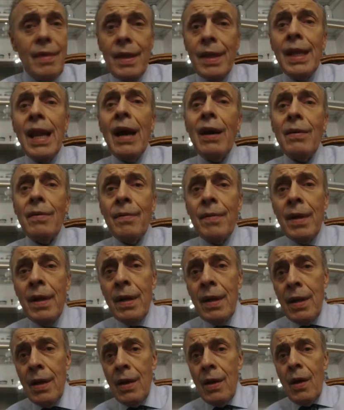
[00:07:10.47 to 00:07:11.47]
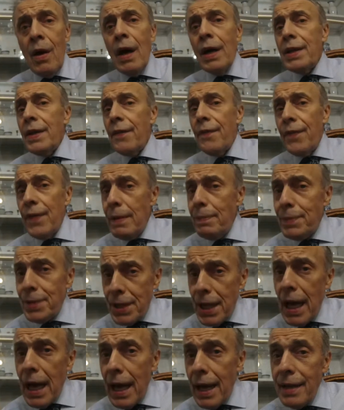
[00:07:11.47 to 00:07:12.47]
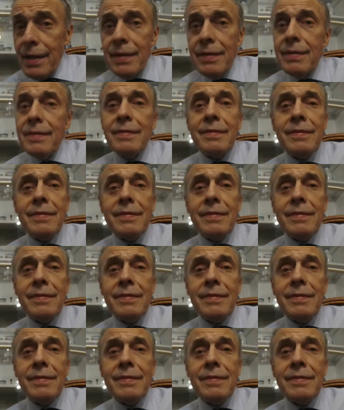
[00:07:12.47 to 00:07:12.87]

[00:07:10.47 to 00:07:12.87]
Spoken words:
Now, on the flip side,